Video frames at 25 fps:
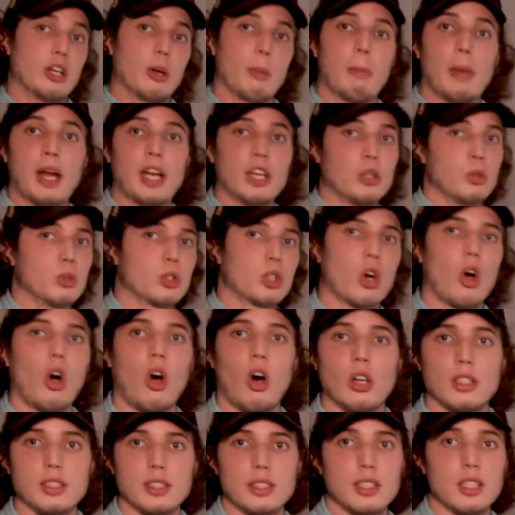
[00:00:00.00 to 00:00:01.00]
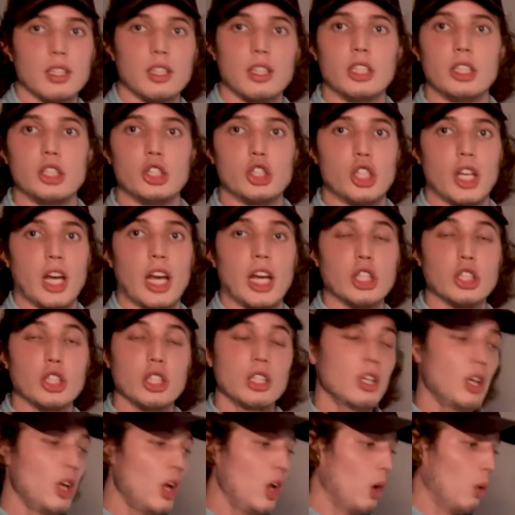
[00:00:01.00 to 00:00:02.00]
your menu's constantly
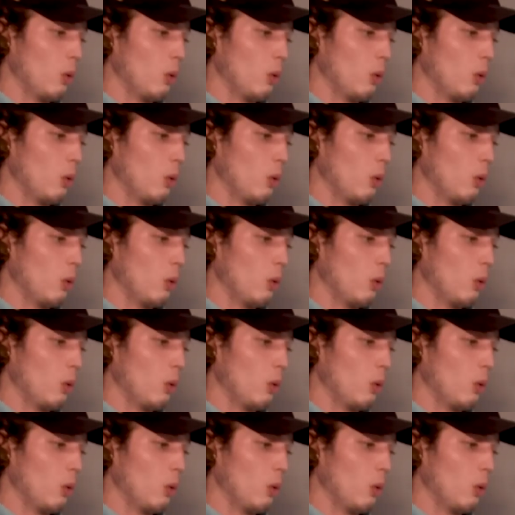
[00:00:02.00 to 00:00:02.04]
changing,